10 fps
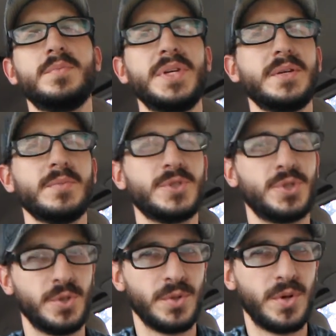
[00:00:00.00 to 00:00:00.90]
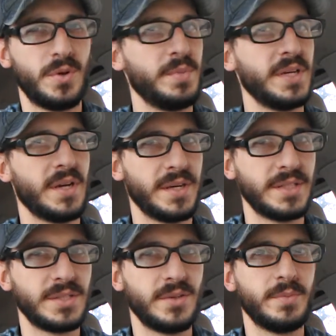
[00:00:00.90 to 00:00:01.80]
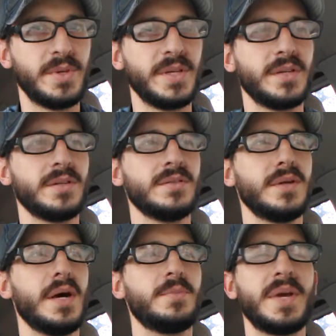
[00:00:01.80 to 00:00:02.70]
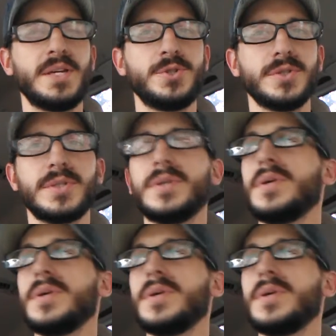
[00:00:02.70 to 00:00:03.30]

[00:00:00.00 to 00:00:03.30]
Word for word: being mature, aren't being honest, aren't being uh, patient,